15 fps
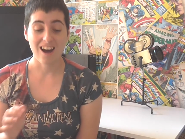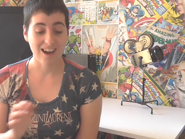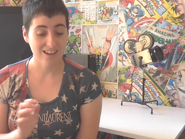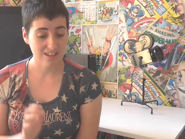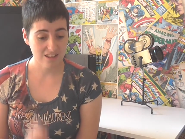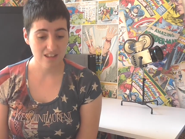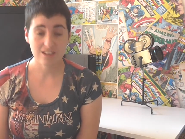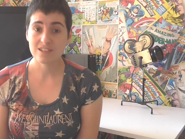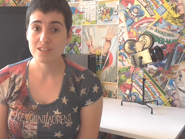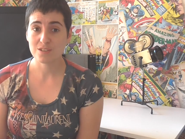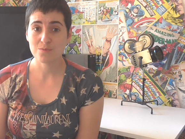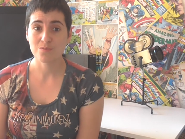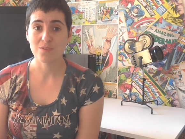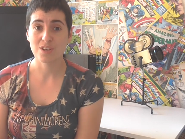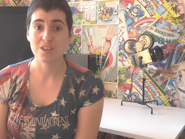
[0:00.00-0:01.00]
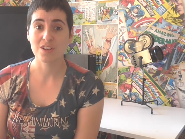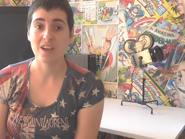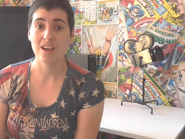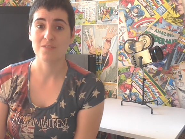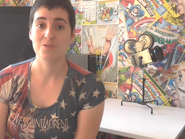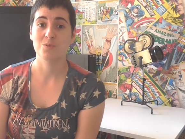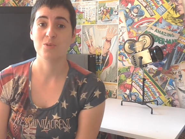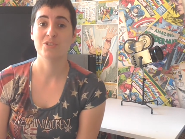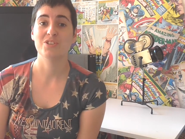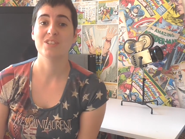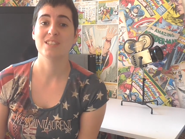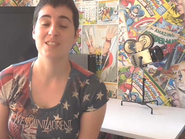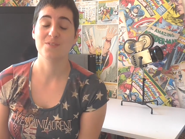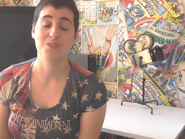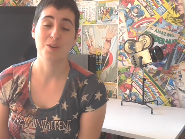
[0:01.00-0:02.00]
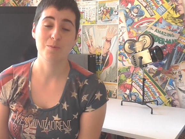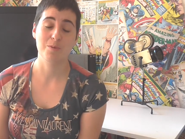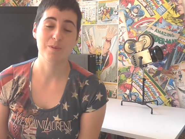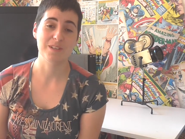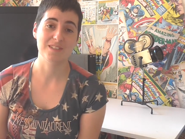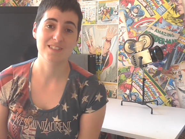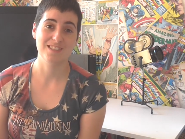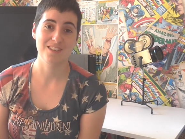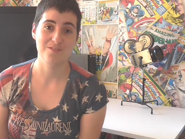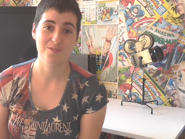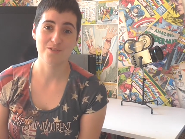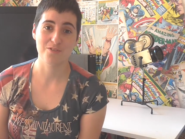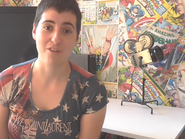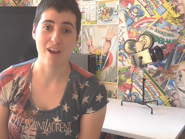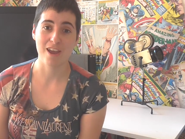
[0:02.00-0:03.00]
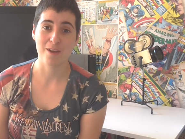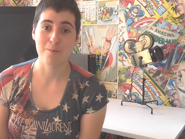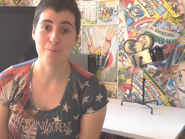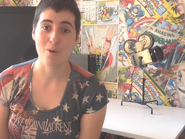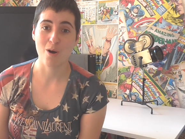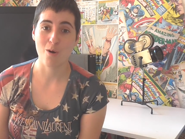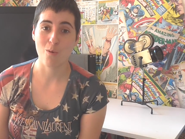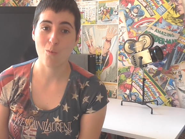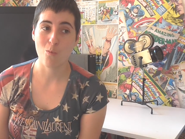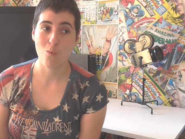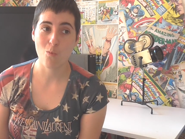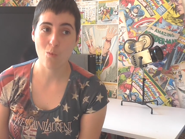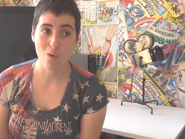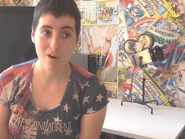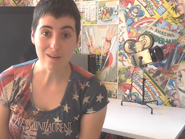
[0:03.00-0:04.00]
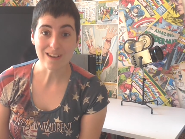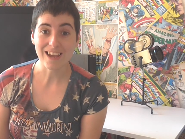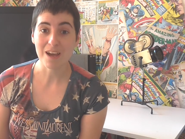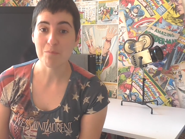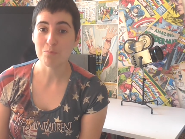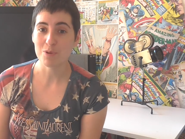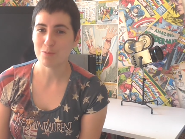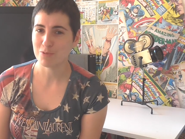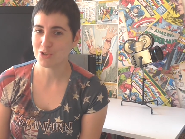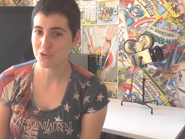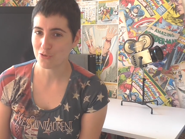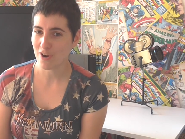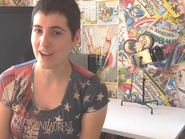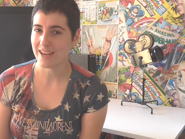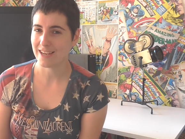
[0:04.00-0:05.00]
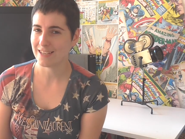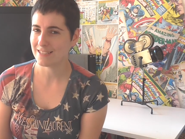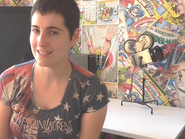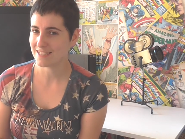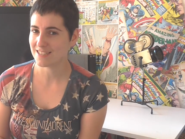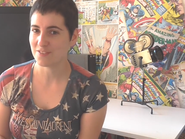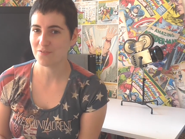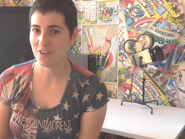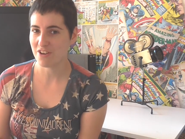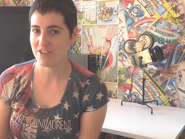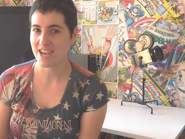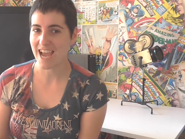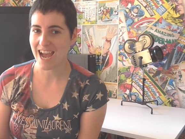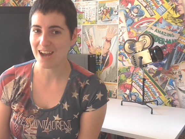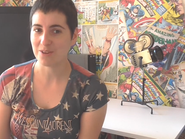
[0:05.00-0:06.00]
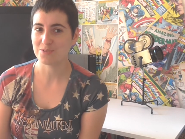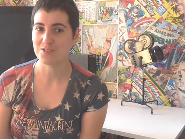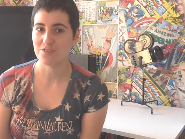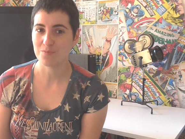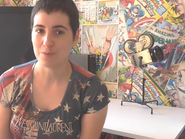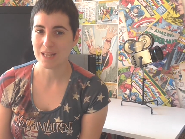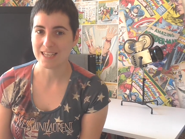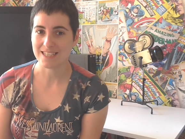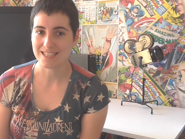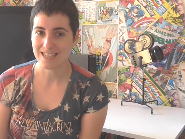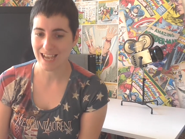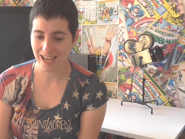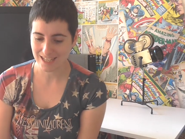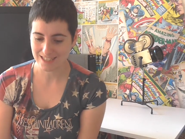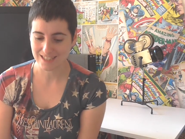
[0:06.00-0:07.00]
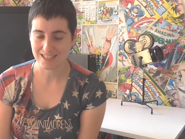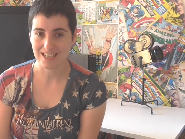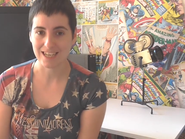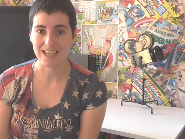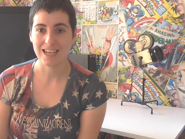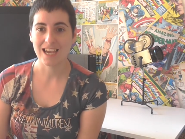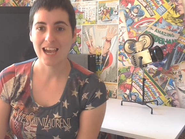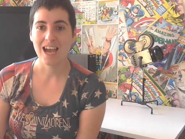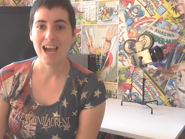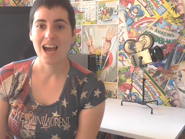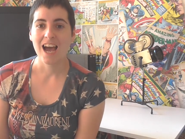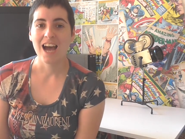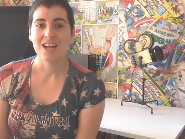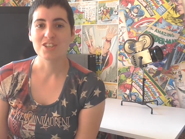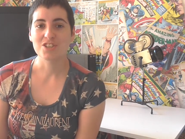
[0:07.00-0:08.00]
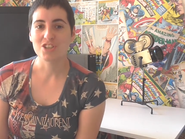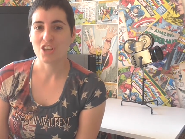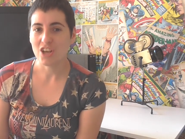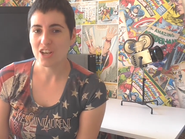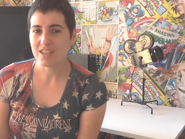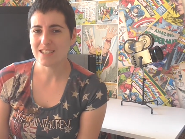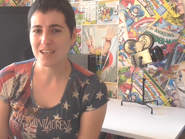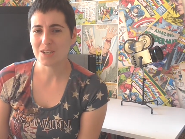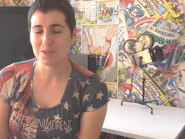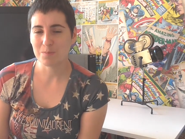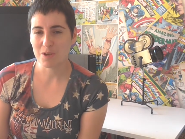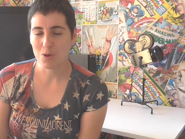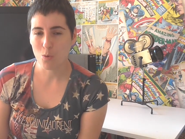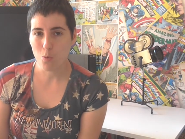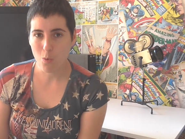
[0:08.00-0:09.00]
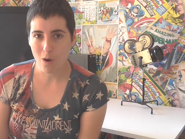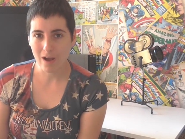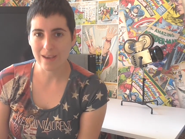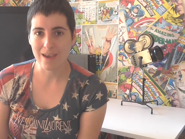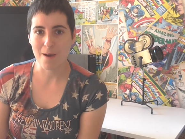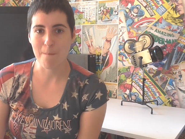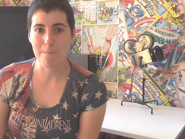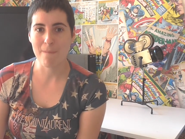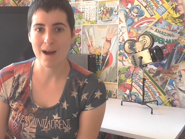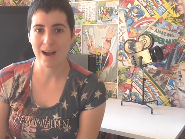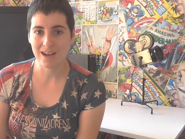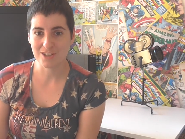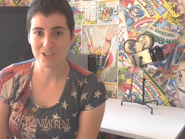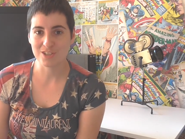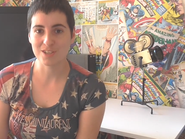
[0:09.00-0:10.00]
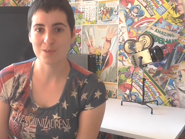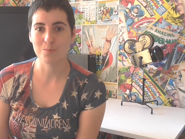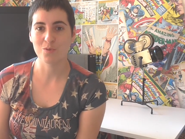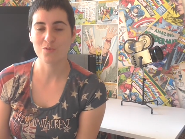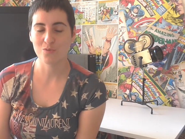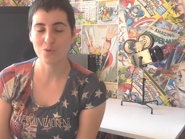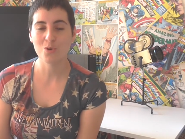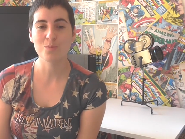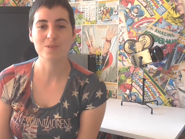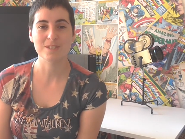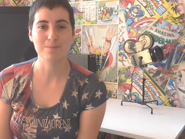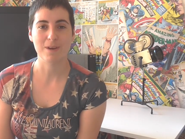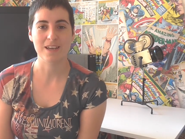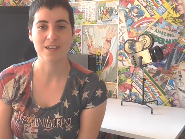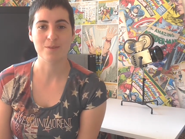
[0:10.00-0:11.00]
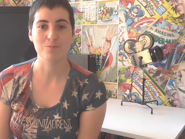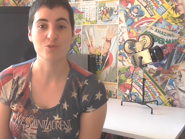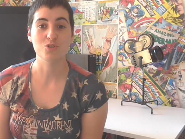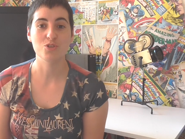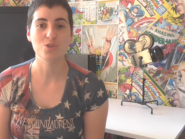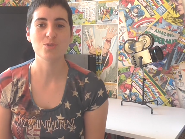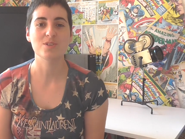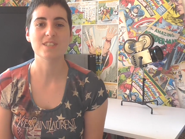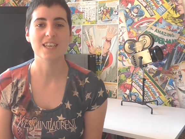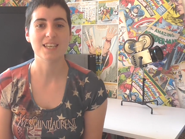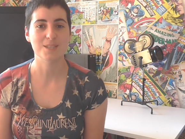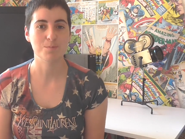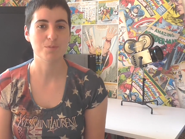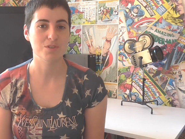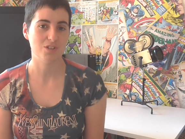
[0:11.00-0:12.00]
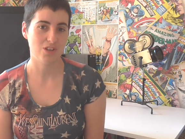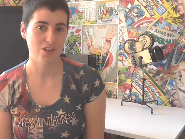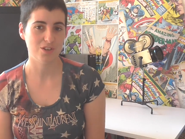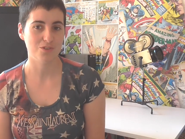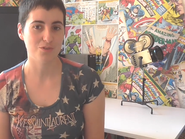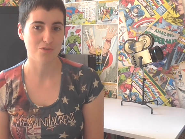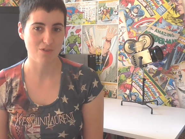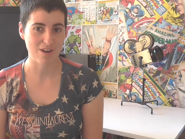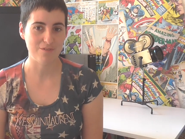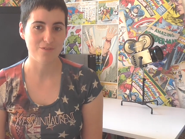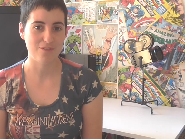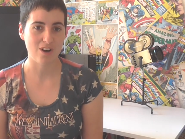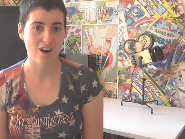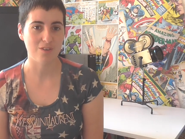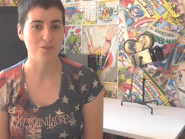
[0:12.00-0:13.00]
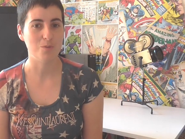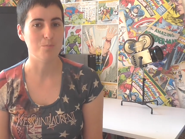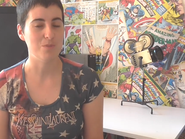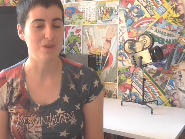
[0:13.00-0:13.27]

I learned something after watching this film about Stephen Graham. What can be portrayed as a very out of place casting turned out to be quite a passionate performance by him due to his paternal grandfather